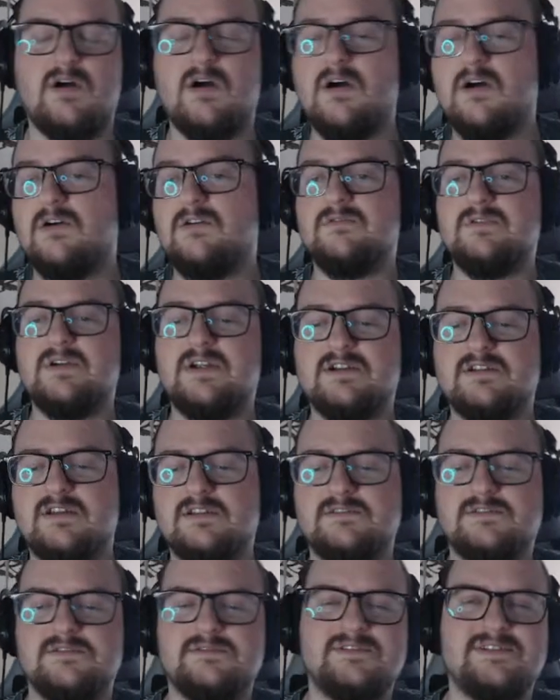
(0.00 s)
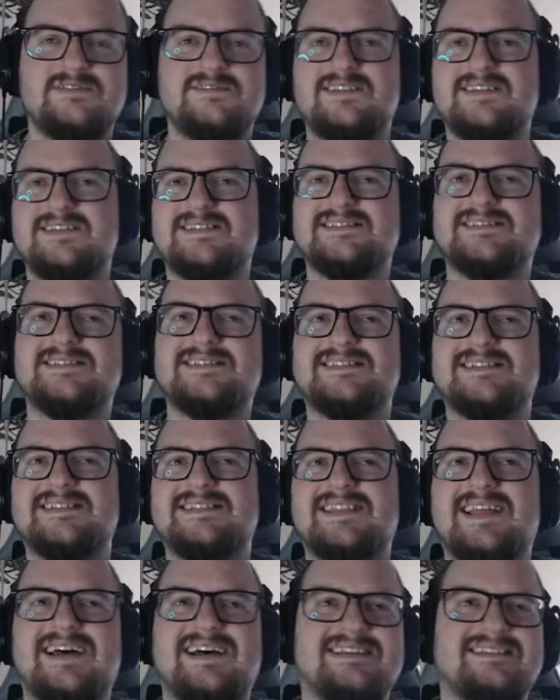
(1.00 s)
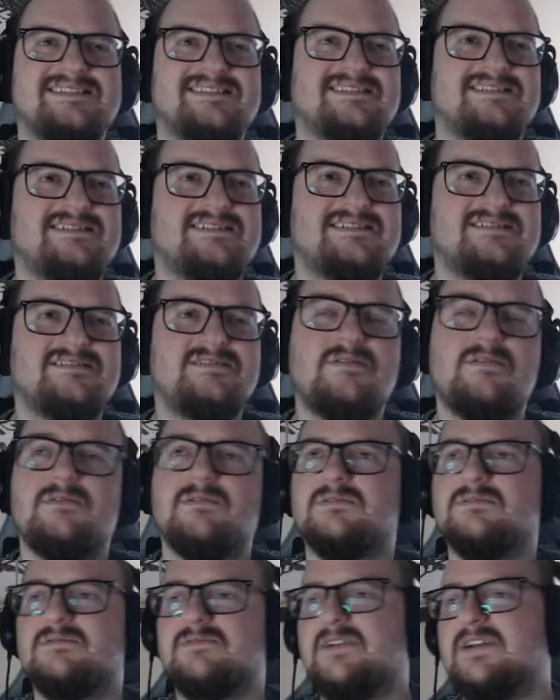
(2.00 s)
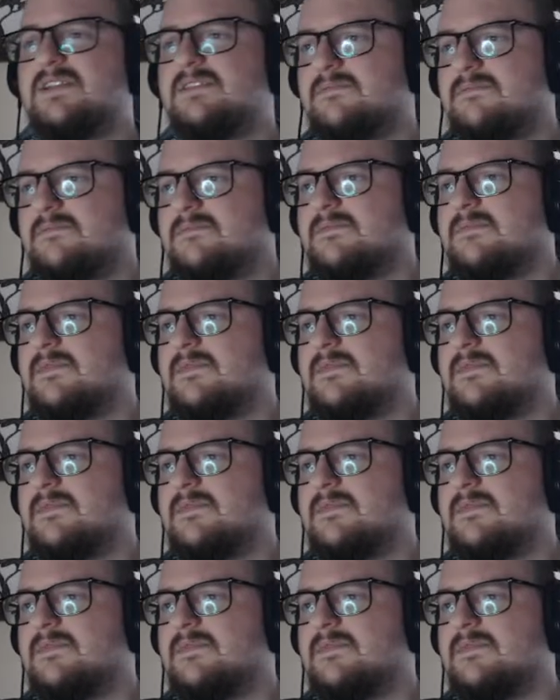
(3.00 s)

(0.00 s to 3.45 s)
oh, we are going to do this, and that. Like, cool, right?